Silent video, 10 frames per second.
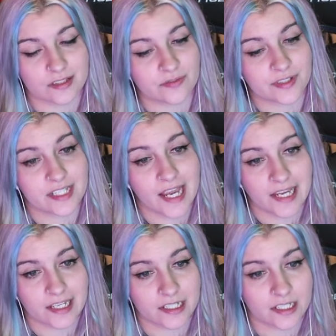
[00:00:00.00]
For
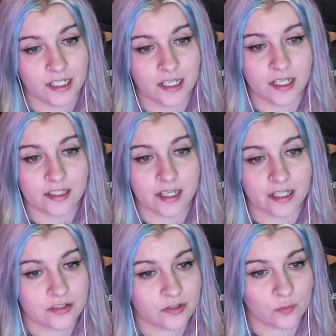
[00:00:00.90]
10,
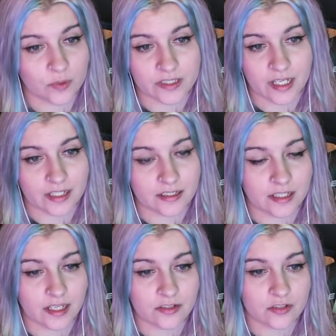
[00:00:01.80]
can't do 1, 9,
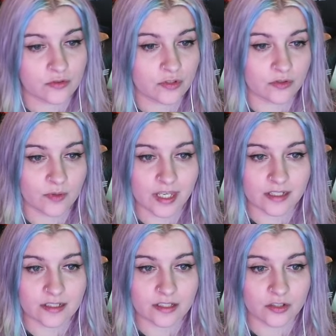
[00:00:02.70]
can't do 2, 8,